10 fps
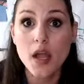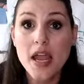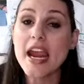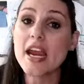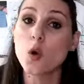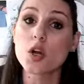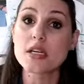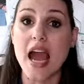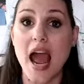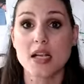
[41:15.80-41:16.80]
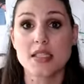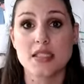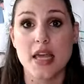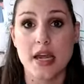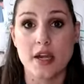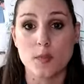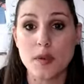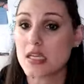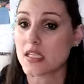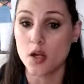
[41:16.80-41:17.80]
in order to access that inner
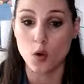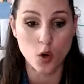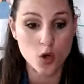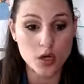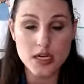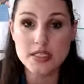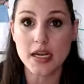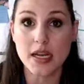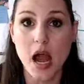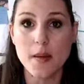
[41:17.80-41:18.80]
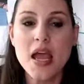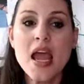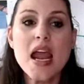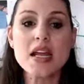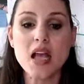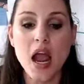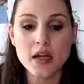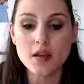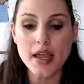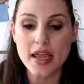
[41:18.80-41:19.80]
peace, in order to dig it up. It's kind
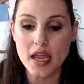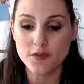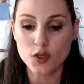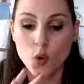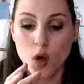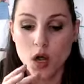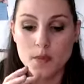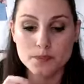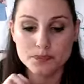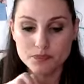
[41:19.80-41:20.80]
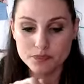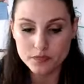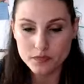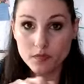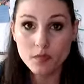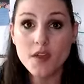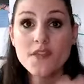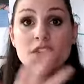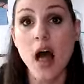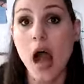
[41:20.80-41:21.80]
of like if your
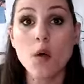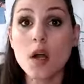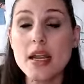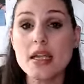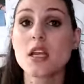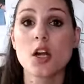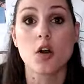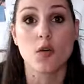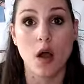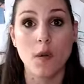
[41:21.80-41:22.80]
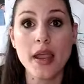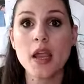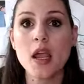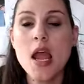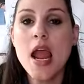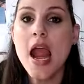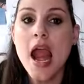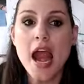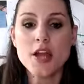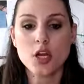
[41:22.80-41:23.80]
flower isn't growing
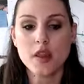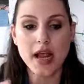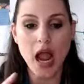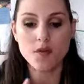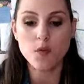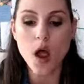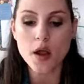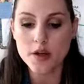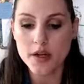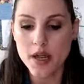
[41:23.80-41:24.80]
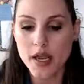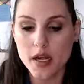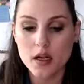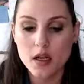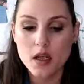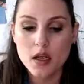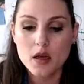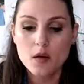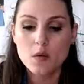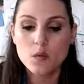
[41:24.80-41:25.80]
and you're like, I've watered it,
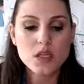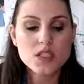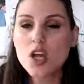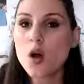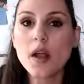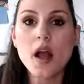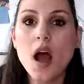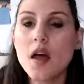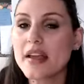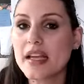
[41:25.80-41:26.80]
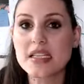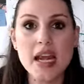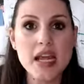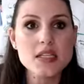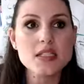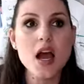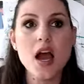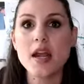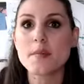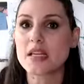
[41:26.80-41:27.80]
what's going on? Like, it's getting
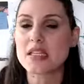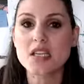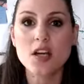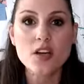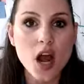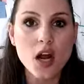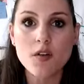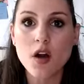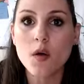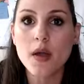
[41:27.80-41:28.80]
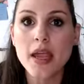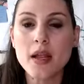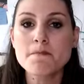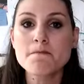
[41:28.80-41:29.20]
sun, but it's still not growing.